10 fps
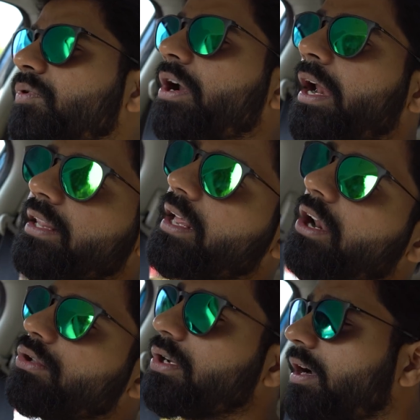mode, and then
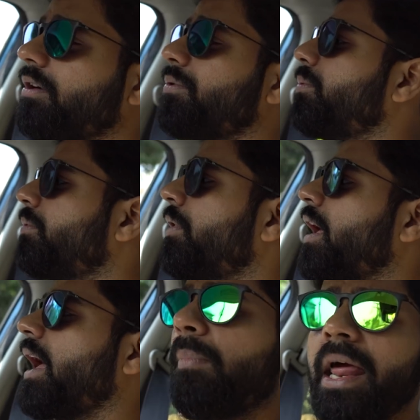also
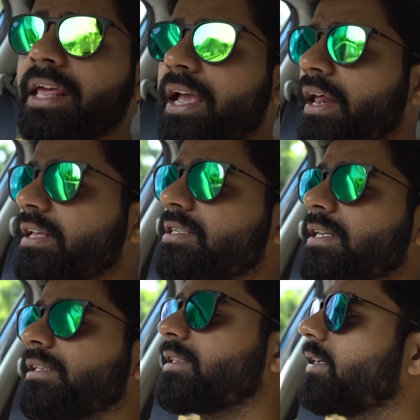I'm planning a range
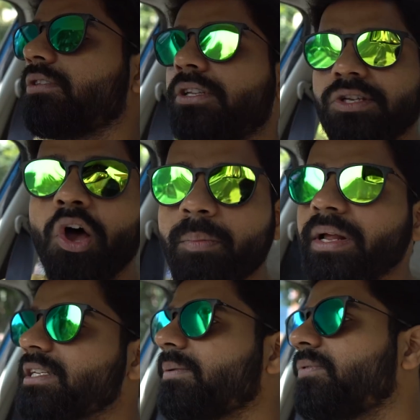test. This all
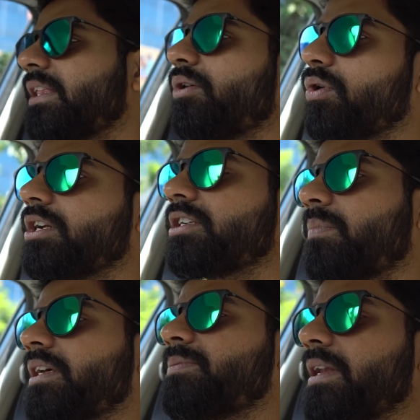builds up for the ownership
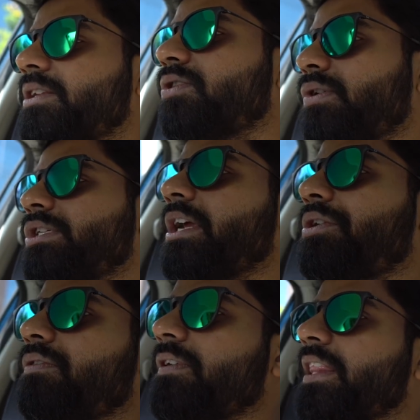experience, so stay
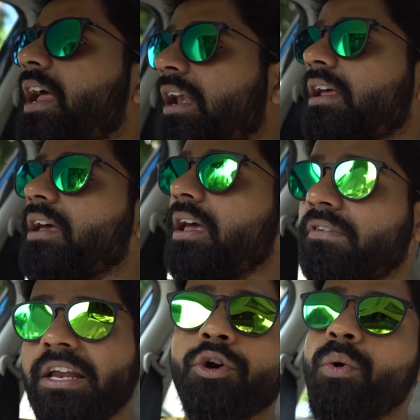tuned for that. A
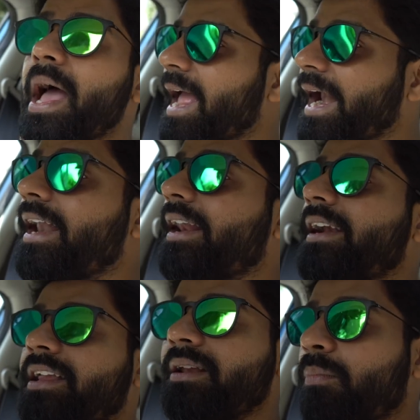video and a
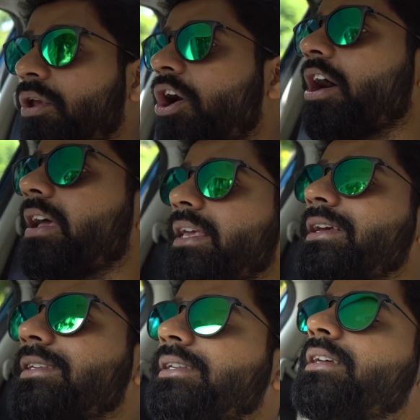written blog.
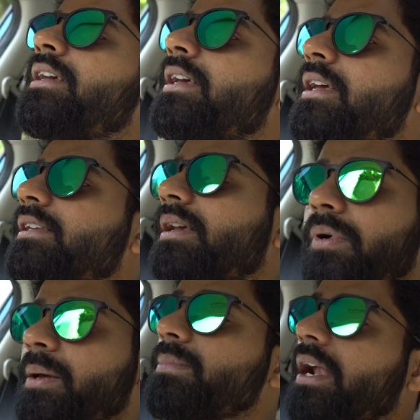Yes.
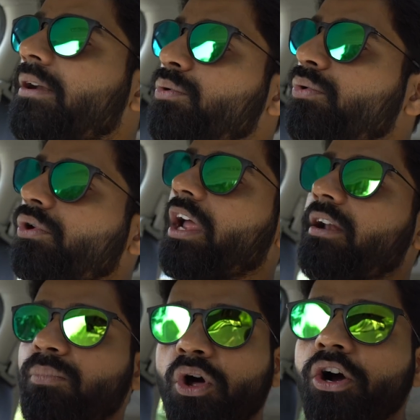Sometimes I do
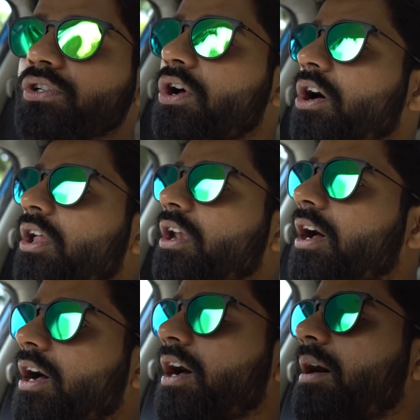write blogs on
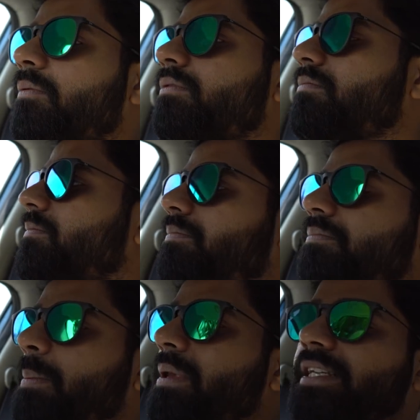
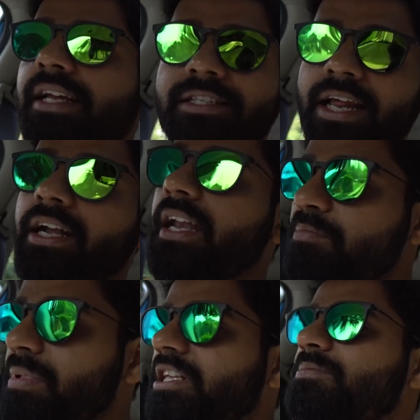public sites like
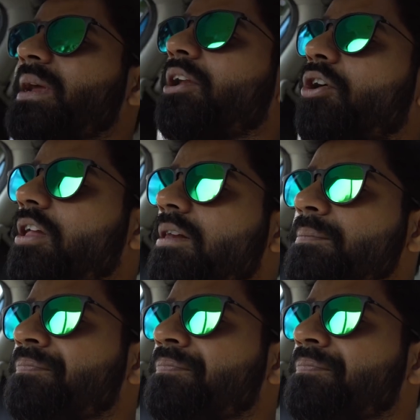Team BHP and all.